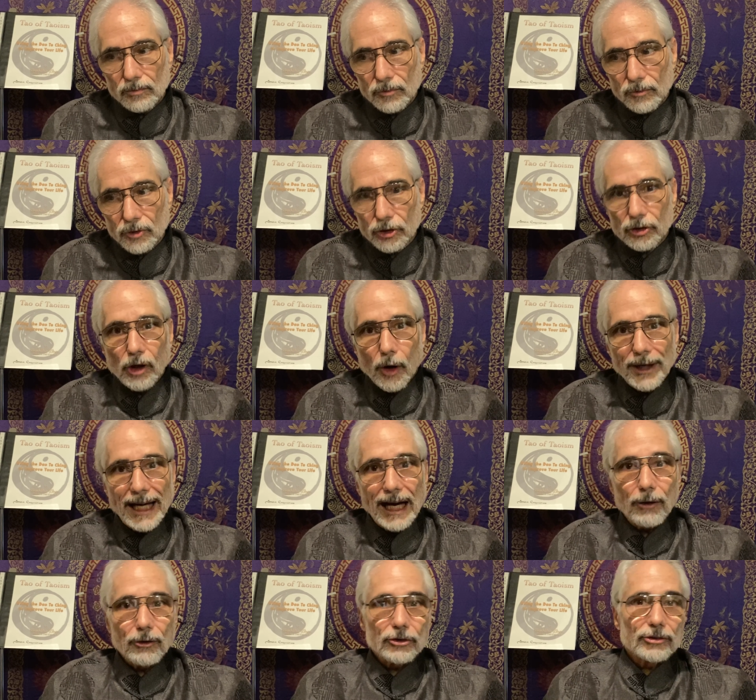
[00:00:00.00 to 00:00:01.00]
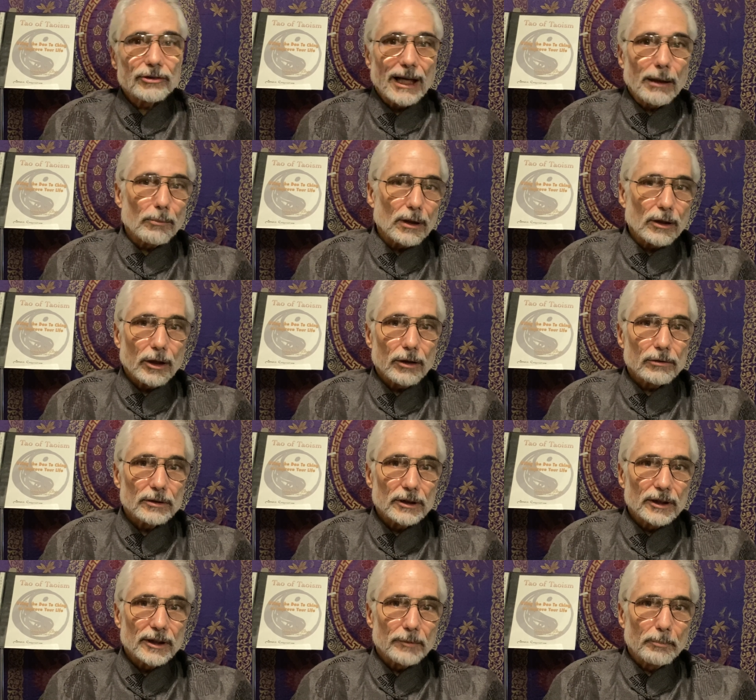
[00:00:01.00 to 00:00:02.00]
snowy owls down below in
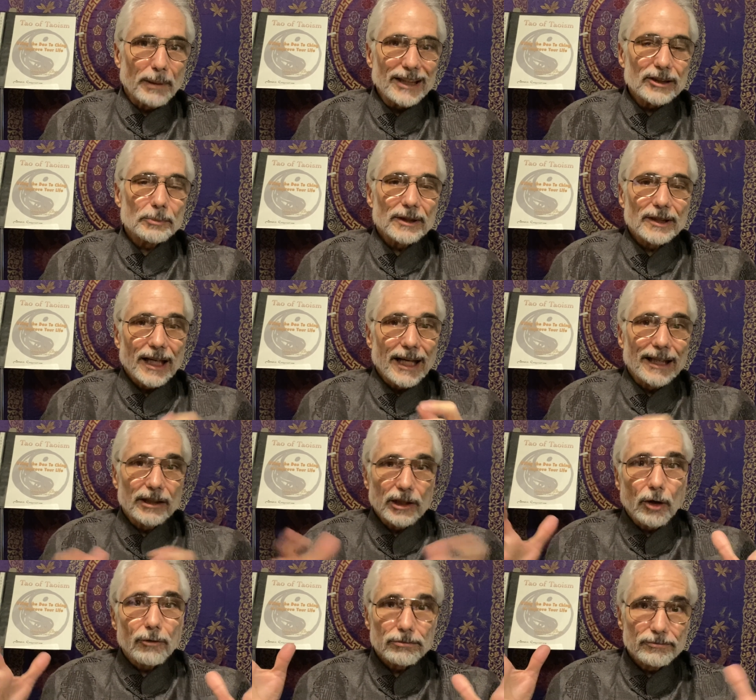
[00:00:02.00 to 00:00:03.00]
the basement that I had to go